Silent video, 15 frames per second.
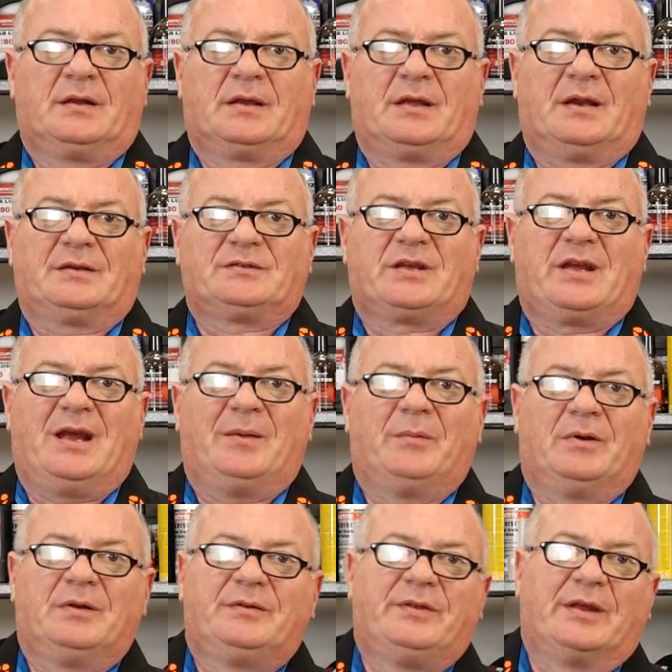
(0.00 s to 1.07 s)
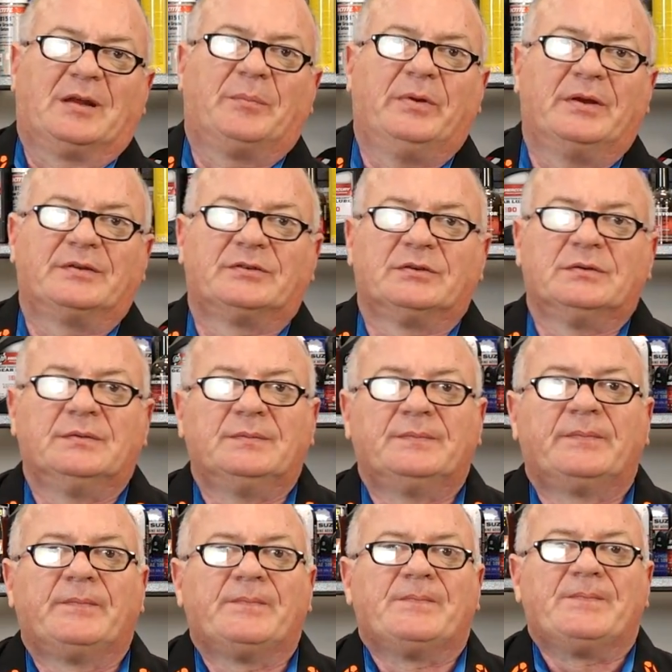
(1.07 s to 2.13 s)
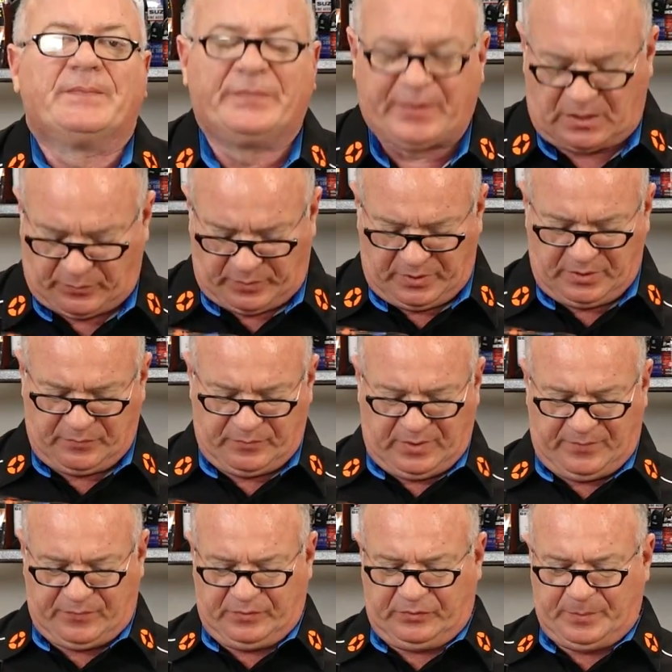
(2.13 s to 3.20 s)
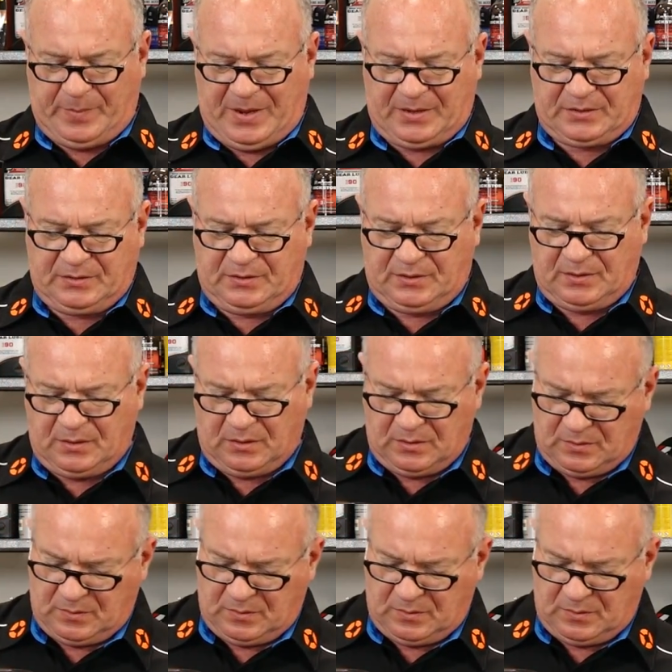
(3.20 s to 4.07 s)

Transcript: get out your camera, take a picture. That way you can reference back to it